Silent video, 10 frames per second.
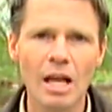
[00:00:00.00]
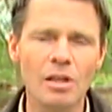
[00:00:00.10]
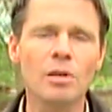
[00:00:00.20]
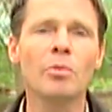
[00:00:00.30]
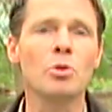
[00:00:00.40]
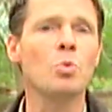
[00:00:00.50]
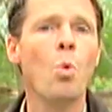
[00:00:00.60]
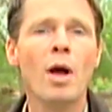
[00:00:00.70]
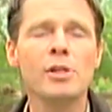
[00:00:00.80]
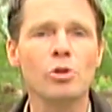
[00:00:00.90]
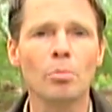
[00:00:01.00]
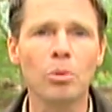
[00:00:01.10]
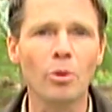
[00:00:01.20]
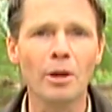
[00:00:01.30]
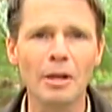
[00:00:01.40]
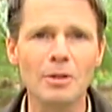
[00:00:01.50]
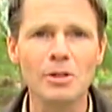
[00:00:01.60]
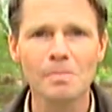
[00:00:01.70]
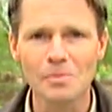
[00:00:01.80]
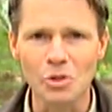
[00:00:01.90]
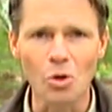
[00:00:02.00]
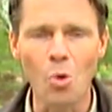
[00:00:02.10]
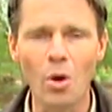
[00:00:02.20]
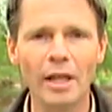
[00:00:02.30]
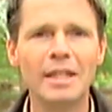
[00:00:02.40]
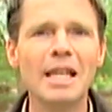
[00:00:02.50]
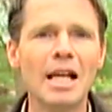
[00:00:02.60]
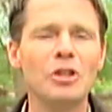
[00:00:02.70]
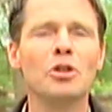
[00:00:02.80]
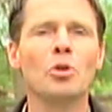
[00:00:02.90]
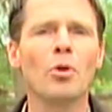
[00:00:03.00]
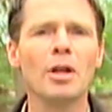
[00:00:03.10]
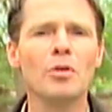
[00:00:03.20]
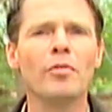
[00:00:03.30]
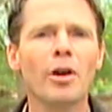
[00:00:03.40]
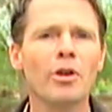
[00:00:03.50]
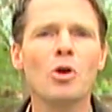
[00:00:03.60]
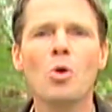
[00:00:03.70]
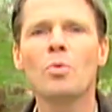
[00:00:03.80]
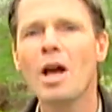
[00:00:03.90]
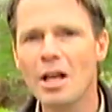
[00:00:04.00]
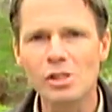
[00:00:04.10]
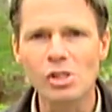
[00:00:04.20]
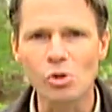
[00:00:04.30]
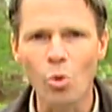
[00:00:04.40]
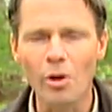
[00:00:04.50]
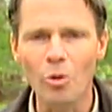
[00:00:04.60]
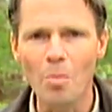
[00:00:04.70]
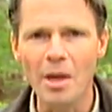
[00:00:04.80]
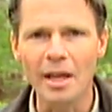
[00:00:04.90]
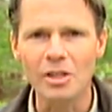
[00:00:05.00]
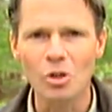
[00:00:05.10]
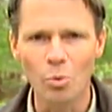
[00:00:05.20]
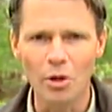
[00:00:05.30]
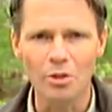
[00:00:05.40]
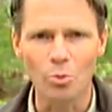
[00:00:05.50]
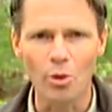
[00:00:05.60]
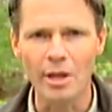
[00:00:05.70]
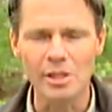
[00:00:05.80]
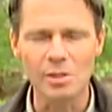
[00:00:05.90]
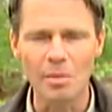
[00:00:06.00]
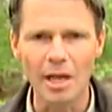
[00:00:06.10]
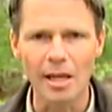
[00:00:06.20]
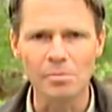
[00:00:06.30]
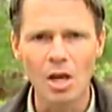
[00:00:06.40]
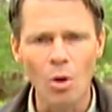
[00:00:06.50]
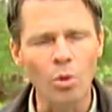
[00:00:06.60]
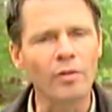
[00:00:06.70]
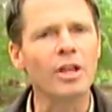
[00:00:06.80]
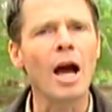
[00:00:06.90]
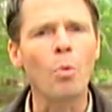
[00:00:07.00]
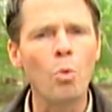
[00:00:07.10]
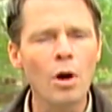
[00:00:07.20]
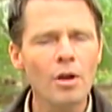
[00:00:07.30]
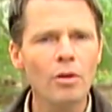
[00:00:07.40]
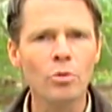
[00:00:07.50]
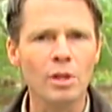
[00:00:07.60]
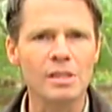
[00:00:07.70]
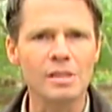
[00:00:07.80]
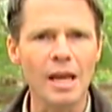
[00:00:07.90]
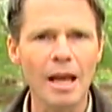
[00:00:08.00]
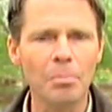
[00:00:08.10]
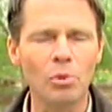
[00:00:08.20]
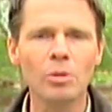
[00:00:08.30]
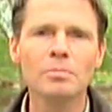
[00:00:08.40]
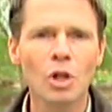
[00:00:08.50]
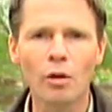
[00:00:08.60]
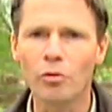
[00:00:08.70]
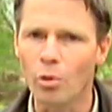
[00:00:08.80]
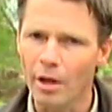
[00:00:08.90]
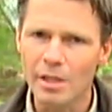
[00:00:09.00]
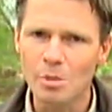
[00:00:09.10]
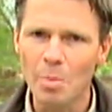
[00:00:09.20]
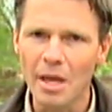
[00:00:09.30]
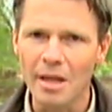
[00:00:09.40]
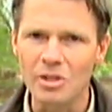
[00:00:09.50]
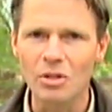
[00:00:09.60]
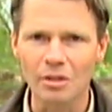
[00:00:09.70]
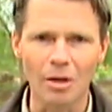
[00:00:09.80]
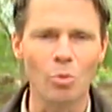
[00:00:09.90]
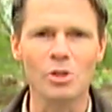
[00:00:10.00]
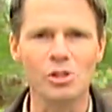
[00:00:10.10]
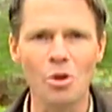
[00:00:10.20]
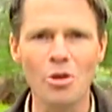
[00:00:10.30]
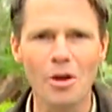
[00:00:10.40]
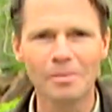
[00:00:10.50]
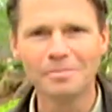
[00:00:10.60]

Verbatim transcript: and some of those western perennials. So again, you can create your very own soil mix with a raised bed. Well, I've got one other example of raised beds that I wanna show you.